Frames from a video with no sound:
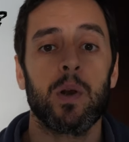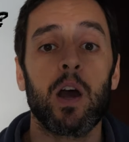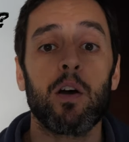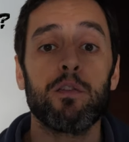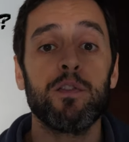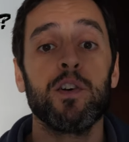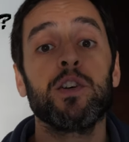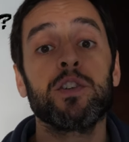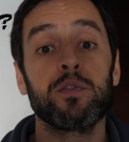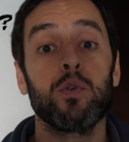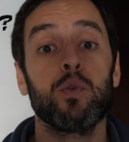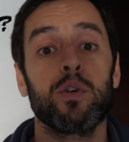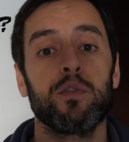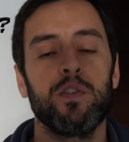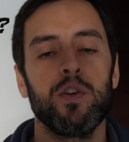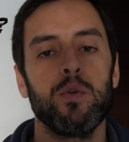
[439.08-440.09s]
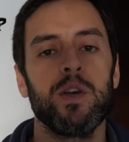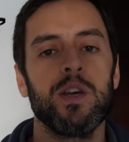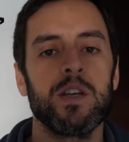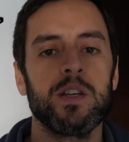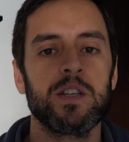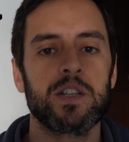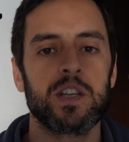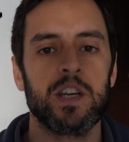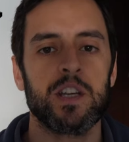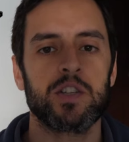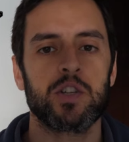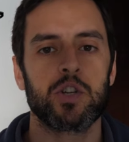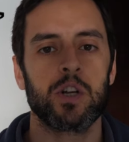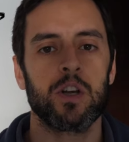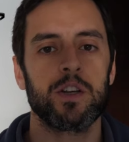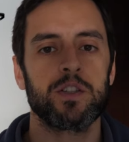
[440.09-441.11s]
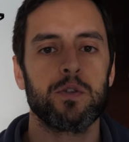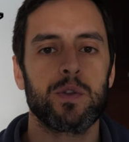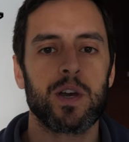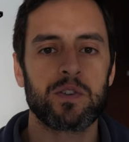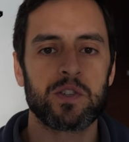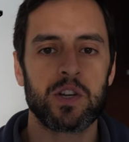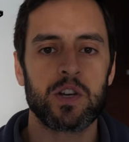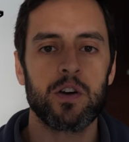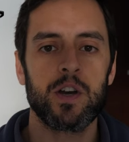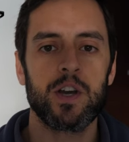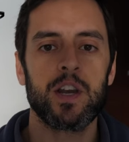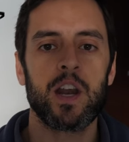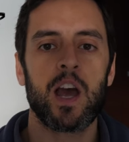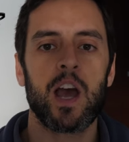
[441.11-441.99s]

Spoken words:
Now, fast forward a few years, it's July 2009,